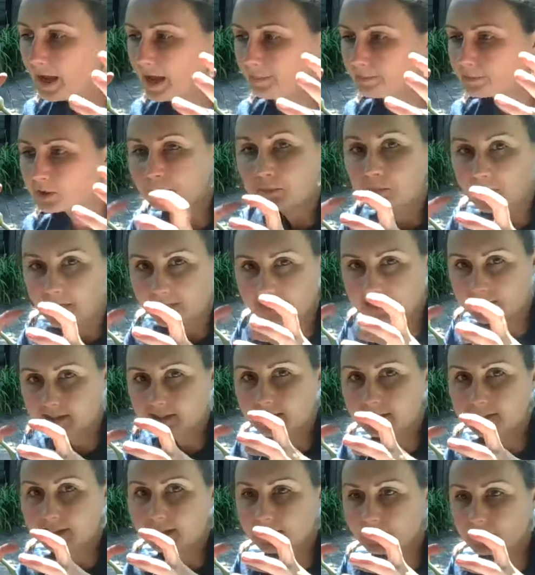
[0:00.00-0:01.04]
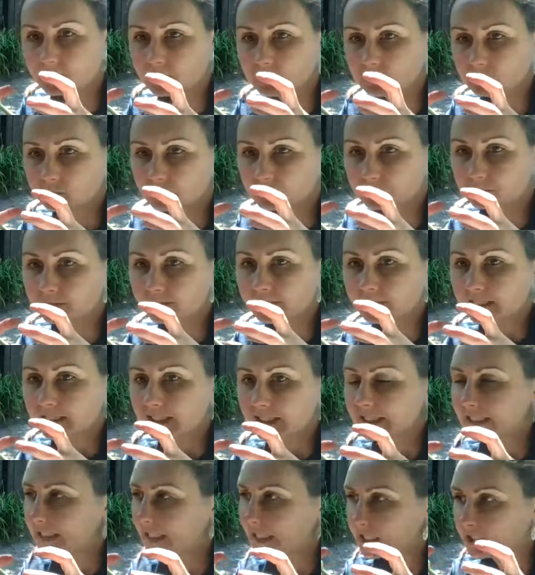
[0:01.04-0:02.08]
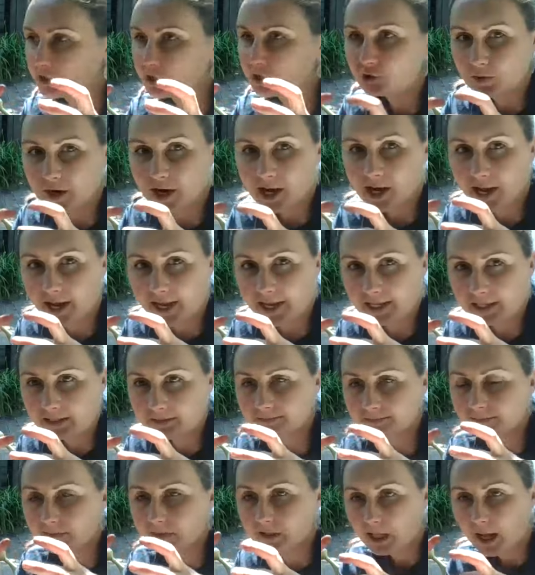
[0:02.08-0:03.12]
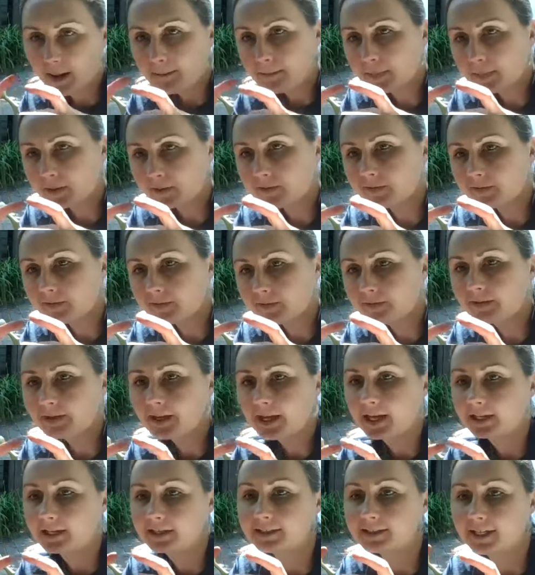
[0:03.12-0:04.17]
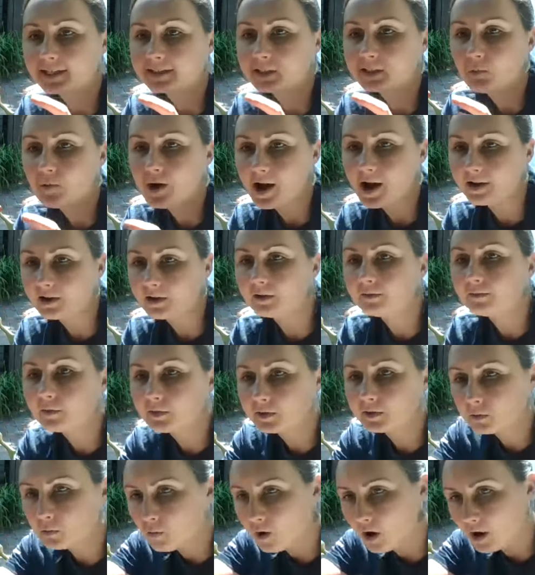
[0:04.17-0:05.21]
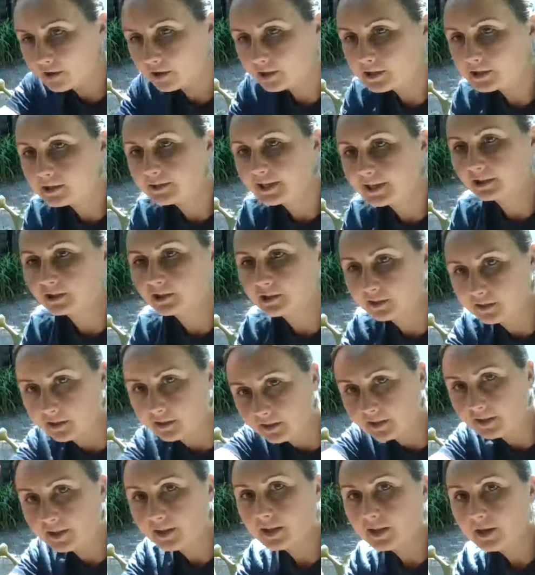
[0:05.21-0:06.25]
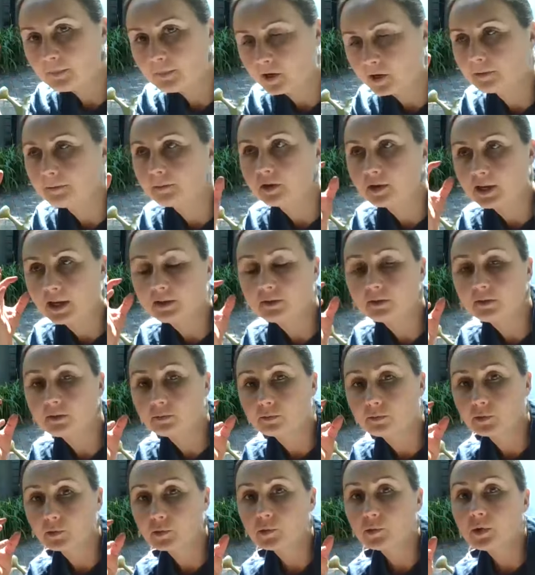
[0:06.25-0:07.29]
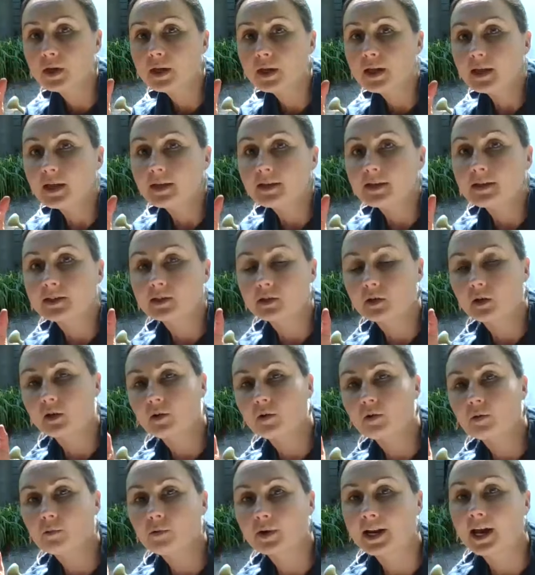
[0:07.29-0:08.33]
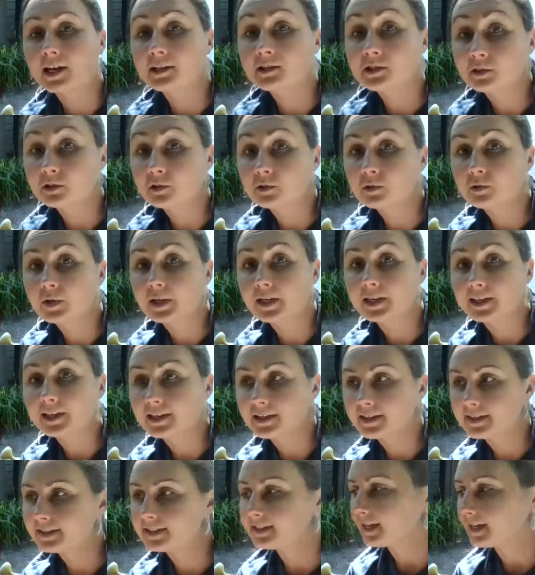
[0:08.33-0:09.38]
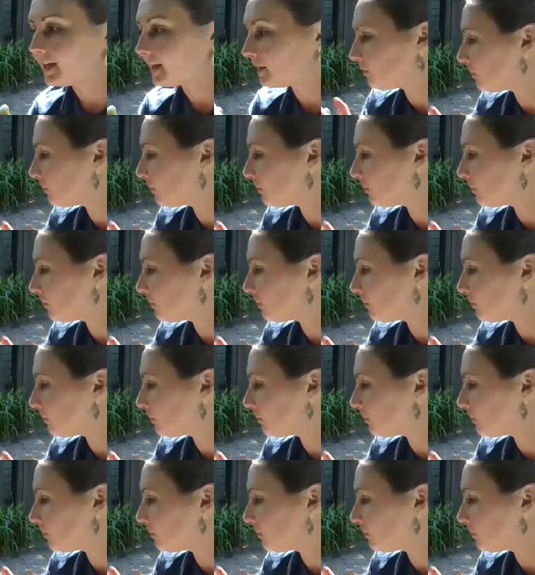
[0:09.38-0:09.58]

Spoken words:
compresses into like a dry lump, and it takes a while for the water to actually permeate through. So what I do is I